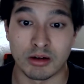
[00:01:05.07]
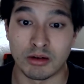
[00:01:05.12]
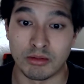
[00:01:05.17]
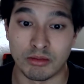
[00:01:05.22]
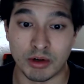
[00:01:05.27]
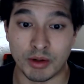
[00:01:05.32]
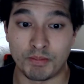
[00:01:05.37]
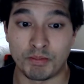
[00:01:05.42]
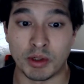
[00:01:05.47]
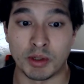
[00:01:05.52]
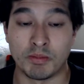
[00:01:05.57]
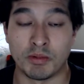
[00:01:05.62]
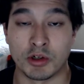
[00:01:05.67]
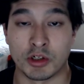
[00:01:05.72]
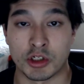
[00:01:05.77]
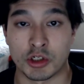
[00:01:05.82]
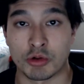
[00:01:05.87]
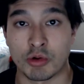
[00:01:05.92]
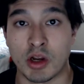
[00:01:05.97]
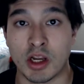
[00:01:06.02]
rip people to
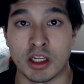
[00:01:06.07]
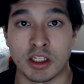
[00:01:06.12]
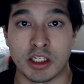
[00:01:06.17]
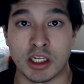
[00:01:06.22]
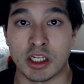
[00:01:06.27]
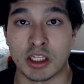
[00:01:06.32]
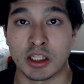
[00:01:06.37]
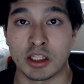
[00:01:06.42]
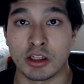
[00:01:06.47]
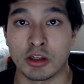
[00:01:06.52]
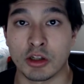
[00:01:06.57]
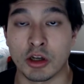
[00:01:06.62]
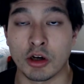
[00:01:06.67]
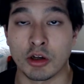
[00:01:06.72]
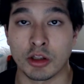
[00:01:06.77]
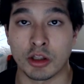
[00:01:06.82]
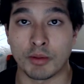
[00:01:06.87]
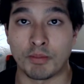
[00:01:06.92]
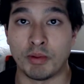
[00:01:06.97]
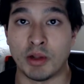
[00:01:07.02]
shreds. And, you know,
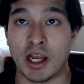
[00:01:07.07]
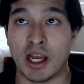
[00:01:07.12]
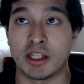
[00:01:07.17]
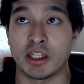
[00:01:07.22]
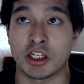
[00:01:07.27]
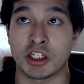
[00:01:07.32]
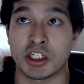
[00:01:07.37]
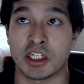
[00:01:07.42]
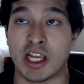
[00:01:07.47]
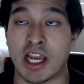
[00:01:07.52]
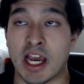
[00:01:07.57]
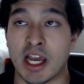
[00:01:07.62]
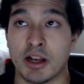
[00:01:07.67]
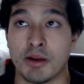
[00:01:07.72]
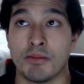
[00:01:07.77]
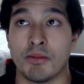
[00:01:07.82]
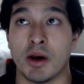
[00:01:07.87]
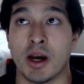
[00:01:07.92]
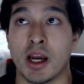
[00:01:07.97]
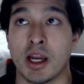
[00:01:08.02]
the plan that she had
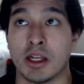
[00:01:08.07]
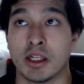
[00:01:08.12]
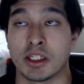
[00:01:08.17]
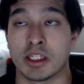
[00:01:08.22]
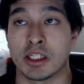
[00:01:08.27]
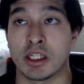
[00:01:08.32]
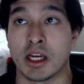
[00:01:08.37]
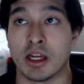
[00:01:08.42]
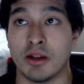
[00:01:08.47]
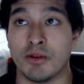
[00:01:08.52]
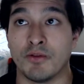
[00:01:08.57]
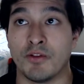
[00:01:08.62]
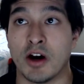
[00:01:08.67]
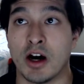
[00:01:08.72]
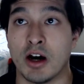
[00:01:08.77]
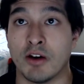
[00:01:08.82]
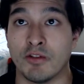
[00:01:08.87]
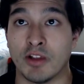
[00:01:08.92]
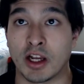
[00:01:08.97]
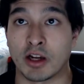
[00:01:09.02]
in mind did not
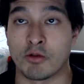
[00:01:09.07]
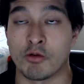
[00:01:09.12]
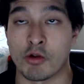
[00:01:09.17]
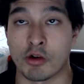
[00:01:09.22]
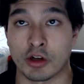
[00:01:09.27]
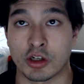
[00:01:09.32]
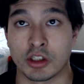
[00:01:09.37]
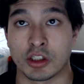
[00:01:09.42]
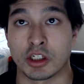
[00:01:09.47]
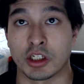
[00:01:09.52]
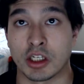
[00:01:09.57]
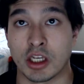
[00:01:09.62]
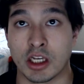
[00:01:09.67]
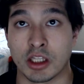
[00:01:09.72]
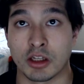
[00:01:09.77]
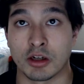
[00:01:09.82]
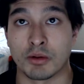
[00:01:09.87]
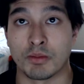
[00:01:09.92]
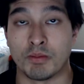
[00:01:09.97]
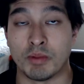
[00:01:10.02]
involve, like, working
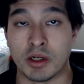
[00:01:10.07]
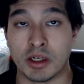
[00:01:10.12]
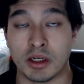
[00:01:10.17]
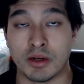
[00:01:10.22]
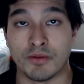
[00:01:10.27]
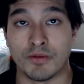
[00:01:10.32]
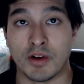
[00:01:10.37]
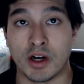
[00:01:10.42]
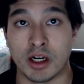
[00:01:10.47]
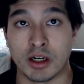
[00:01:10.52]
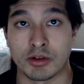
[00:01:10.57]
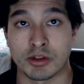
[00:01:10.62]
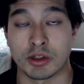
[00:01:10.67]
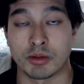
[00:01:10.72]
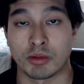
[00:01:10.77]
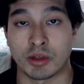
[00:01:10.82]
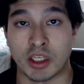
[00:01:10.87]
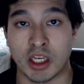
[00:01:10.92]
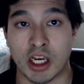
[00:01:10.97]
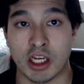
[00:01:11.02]
together, but involved
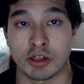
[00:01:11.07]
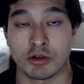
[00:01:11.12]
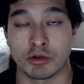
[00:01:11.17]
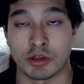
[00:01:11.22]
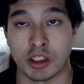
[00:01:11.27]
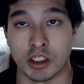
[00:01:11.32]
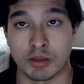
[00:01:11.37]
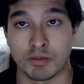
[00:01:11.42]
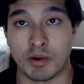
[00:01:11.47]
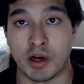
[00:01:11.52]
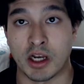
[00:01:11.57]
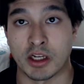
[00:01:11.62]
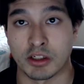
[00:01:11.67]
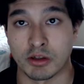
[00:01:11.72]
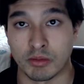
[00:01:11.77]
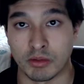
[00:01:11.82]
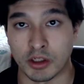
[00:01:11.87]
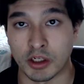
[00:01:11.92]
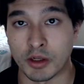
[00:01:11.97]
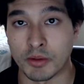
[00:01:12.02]
some casualties,
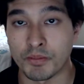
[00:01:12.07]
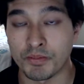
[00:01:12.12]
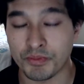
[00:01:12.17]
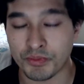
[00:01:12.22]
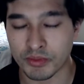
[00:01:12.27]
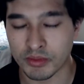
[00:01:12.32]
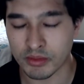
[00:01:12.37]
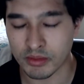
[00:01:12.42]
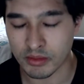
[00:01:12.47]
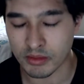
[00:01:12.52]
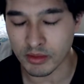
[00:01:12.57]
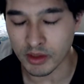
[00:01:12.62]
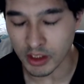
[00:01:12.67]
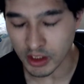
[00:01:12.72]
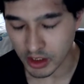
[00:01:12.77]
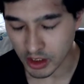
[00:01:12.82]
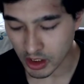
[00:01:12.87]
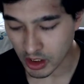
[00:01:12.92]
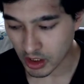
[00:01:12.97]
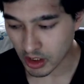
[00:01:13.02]
possibly.
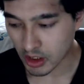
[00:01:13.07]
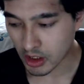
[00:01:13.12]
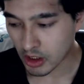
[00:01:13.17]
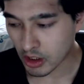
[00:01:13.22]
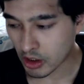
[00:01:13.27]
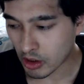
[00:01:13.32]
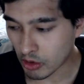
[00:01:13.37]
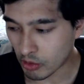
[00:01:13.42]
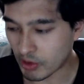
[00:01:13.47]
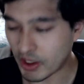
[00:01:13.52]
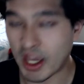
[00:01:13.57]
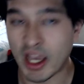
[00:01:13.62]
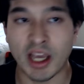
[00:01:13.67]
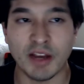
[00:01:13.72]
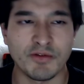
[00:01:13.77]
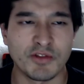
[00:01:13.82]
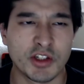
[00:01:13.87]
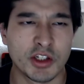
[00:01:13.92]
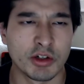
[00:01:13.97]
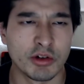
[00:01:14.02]
We
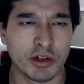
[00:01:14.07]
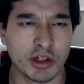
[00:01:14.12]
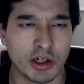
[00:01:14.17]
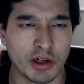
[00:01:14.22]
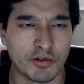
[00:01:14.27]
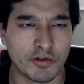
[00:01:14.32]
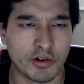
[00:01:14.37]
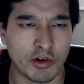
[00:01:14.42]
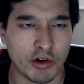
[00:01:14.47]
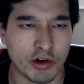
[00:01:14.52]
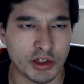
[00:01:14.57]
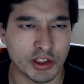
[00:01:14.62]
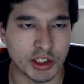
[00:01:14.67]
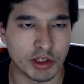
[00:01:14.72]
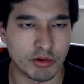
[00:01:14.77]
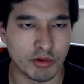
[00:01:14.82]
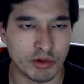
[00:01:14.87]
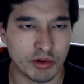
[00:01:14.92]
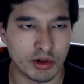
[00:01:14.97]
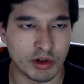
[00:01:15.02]
have to it, of course,
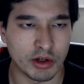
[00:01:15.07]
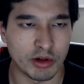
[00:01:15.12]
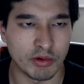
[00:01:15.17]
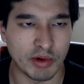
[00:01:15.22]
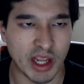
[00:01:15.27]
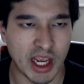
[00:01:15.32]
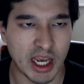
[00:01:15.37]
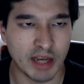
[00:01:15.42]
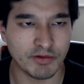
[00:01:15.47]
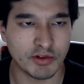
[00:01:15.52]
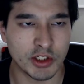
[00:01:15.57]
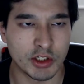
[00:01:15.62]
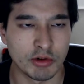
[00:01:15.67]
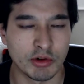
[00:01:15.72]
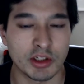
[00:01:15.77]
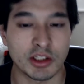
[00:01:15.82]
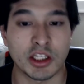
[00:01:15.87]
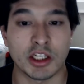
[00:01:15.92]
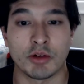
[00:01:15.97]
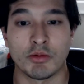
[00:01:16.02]
that we have to
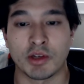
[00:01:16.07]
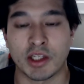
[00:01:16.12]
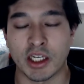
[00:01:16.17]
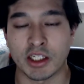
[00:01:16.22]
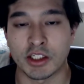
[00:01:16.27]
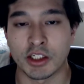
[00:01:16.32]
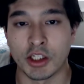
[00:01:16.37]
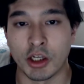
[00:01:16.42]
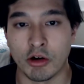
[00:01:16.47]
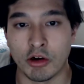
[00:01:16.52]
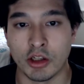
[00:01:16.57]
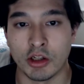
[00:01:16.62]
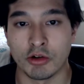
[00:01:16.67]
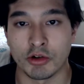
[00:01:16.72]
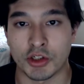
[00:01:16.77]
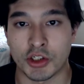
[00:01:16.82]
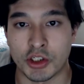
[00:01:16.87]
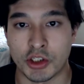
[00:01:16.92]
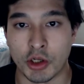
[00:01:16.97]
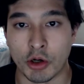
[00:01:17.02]
it that we get to know a little
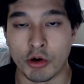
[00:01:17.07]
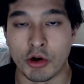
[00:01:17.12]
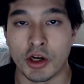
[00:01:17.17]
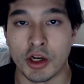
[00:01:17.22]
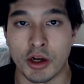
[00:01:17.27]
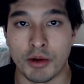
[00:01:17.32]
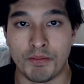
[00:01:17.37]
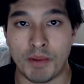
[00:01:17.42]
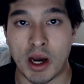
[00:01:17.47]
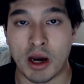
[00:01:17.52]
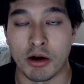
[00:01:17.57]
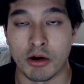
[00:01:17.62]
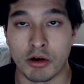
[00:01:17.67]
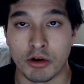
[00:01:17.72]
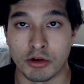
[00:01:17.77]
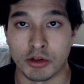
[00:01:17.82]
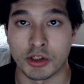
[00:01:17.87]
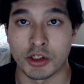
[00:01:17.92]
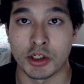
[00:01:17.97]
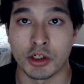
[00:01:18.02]
story about
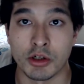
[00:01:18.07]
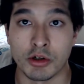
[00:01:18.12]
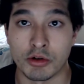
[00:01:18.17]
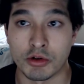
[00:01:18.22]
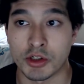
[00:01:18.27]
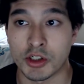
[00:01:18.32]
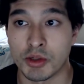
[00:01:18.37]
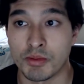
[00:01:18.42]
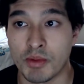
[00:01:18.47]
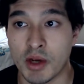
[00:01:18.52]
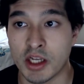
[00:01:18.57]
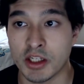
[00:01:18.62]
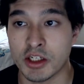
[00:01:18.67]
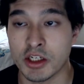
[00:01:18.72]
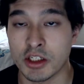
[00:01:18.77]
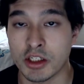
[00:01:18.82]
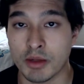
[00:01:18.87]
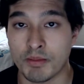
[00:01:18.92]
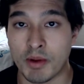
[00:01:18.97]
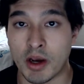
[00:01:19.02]
her, too. She
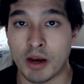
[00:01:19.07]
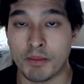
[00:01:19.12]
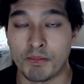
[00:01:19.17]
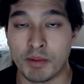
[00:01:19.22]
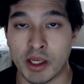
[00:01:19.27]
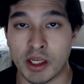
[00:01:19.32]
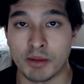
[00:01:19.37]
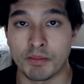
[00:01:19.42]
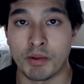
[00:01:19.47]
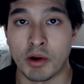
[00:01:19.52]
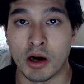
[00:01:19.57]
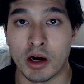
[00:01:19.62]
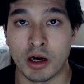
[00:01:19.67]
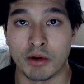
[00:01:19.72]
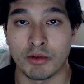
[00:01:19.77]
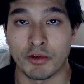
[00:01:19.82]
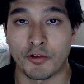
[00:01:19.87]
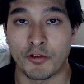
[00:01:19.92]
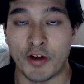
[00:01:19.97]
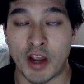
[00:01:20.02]
mentions about being part
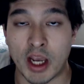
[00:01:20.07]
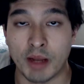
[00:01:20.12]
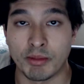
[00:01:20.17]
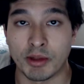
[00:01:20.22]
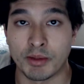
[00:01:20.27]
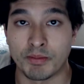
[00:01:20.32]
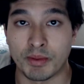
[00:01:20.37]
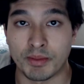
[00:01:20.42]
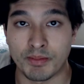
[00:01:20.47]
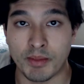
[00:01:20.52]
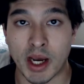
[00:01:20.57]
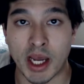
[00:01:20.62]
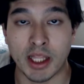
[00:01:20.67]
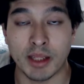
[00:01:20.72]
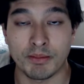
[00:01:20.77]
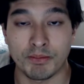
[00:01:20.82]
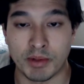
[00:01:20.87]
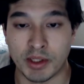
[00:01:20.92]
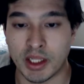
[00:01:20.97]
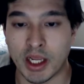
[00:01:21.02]
of a family, but
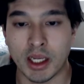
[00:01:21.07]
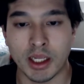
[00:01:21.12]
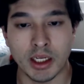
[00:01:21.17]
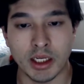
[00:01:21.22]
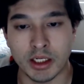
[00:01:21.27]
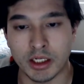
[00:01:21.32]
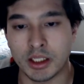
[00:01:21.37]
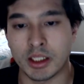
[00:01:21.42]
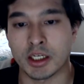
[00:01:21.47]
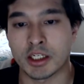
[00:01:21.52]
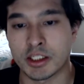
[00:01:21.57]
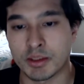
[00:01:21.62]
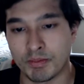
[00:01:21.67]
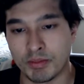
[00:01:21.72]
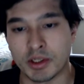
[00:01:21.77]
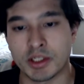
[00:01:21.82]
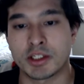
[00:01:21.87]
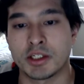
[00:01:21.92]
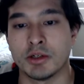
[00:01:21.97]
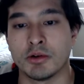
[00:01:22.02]
not, but not in an
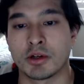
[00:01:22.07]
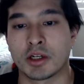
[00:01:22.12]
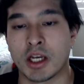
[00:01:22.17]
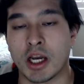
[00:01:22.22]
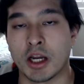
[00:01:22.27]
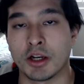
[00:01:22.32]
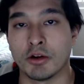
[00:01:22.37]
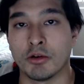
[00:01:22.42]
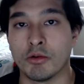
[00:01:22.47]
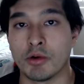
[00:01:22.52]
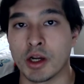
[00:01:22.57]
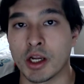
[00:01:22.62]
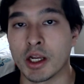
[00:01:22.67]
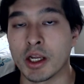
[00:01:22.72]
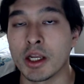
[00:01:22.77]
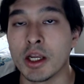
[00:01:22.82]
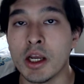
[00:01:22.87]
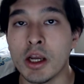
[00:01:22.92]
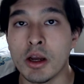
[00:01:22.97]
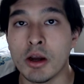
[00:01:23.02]
explicit kind of
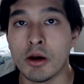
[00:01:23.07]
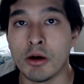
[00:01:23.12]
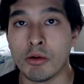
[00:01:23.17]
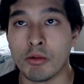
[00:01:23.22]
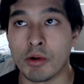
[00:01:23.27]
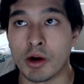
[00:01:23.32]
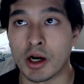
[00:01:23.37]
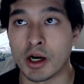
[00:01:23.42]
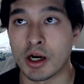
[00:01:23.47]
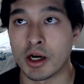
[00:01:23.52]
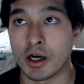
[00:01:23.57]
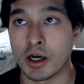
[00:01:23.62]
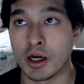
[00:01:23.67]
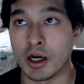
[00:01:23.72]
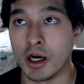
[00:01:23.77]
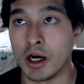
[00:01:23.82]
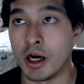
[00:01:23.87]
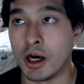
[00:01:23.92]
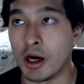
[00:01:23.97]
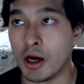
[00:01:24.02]
way, where
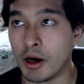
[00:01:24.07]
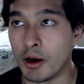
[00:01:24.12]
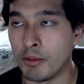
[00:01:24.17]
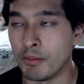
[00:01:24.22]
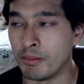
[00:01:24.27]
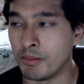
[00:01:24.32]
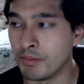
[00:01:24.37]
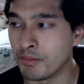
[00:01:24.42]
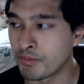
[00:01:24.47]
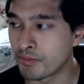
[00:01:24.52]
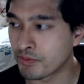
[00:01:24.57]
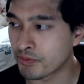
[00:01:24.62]
um